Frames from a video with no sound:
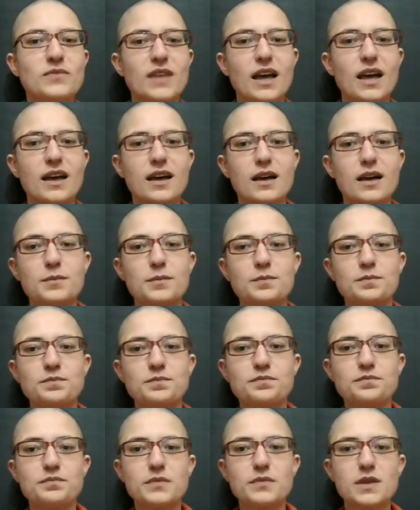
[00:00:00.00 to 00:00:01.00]

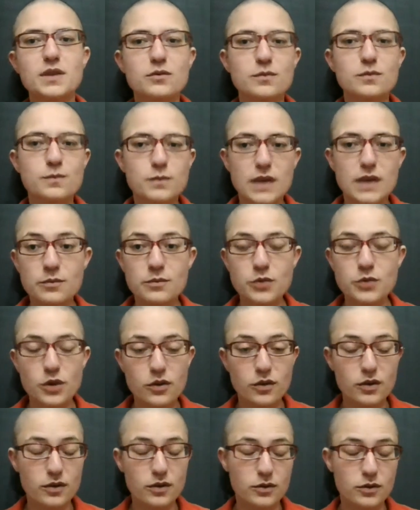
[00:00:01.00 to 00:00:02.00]
um,
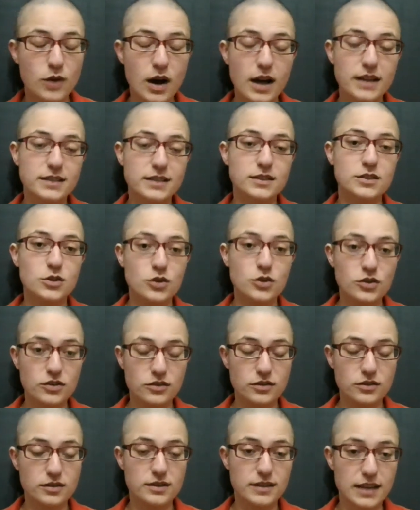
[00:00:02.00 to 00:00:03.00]
improvise your
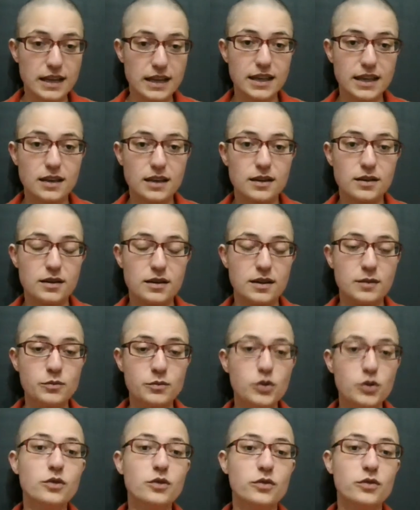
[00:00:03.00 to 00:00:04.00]
thinking,
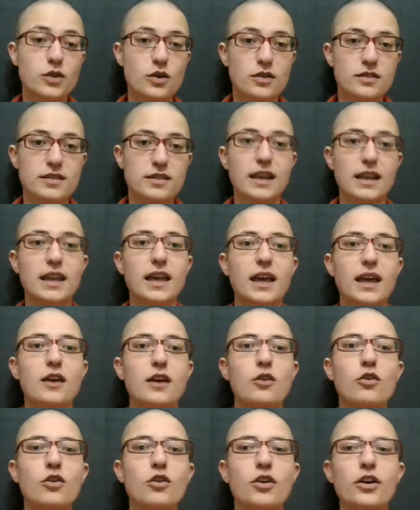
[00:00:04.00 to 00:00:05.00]
improve your
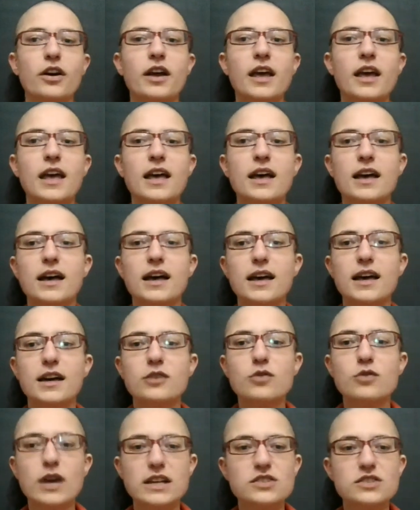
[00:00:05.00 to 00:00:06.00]
thinking, or uh,
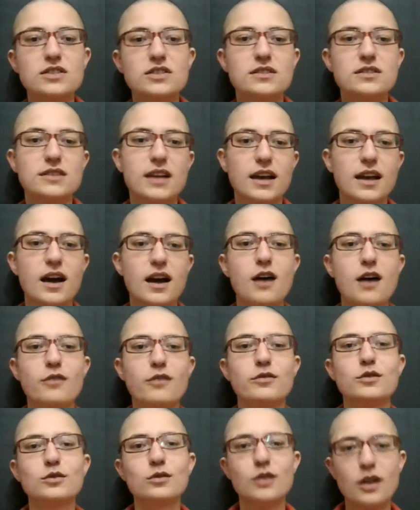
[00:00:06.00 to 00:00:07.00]
questions like how
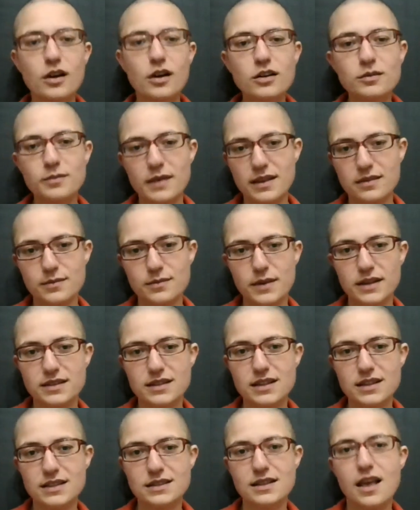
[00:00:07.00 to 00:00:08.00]
you learned
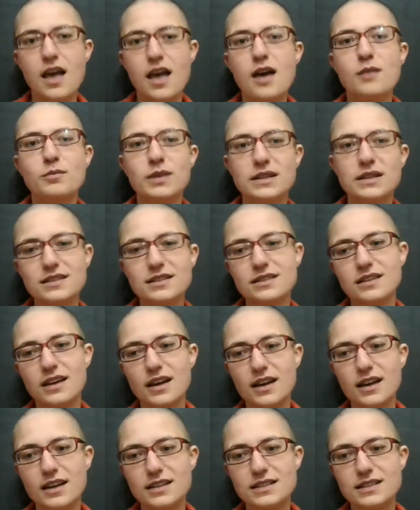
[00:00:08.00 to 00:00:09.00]
mathematics. But
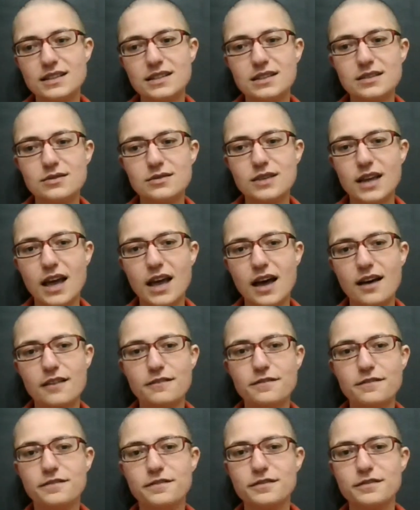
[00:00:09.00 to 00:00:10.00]
uh, since we have
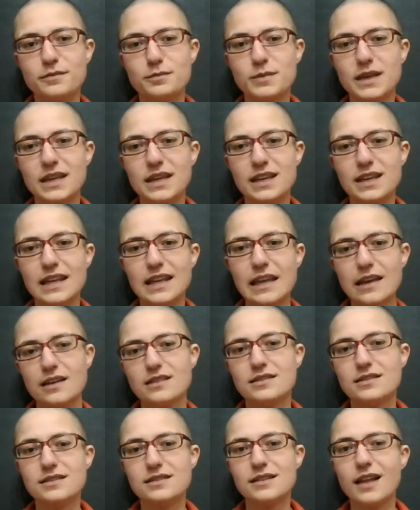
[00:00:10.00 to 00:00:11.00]
been
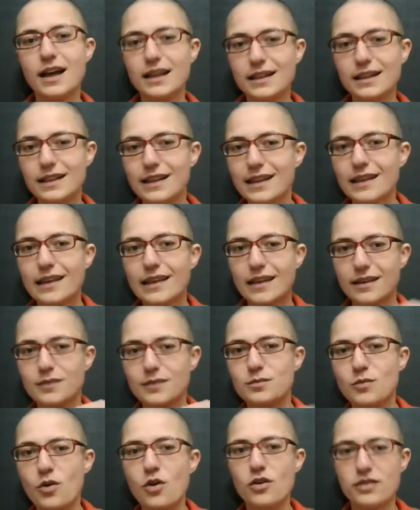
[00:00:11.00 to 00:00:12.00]
here slightly
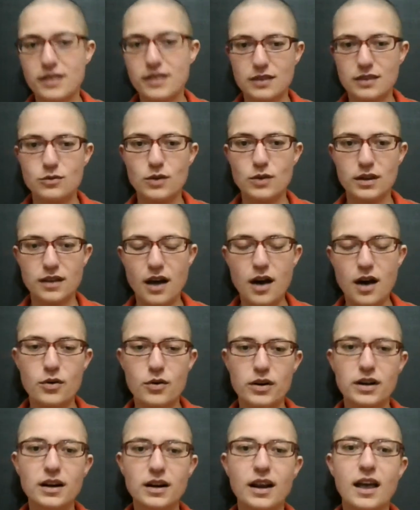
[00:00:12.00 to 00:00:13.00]
more than one
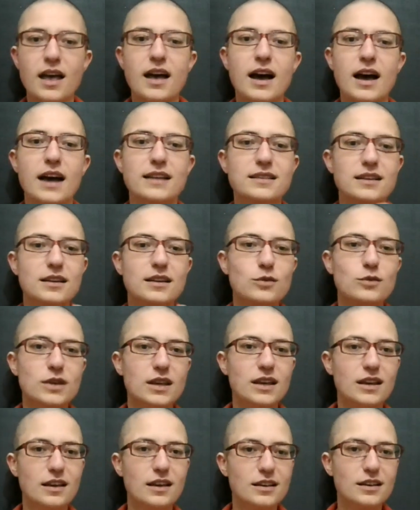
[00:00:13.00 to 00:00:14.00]
hour, I think
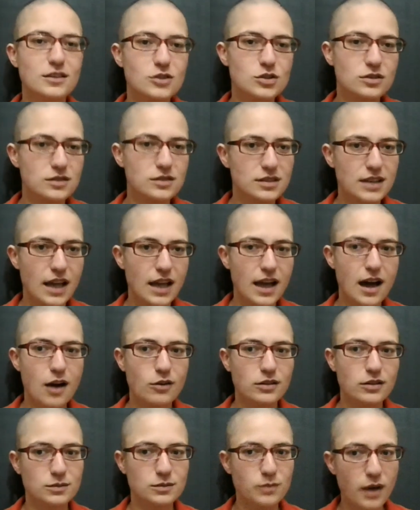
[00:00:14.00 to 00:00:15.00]
we should say
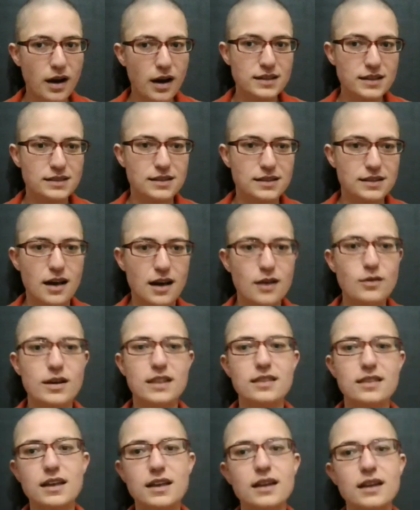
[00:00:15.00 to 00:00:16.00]
our goodbyes now
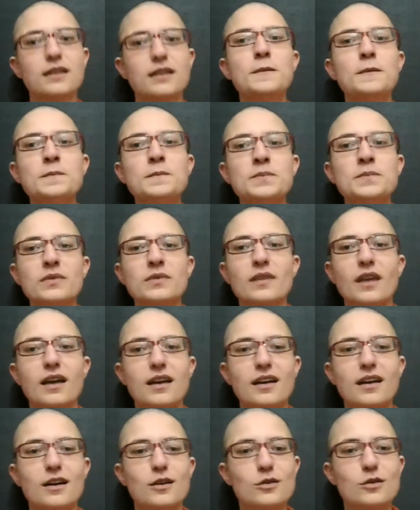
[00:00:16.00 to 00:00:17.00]
and then
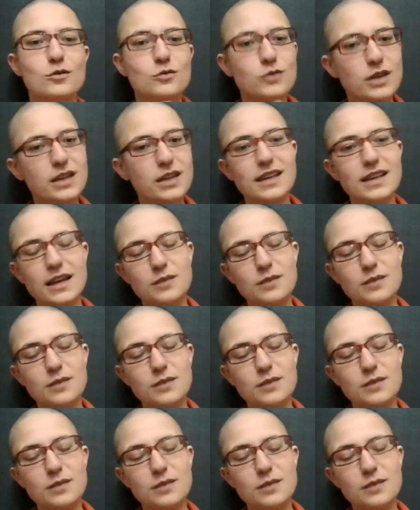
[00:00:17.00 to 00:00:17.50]
uh, oh, we can you,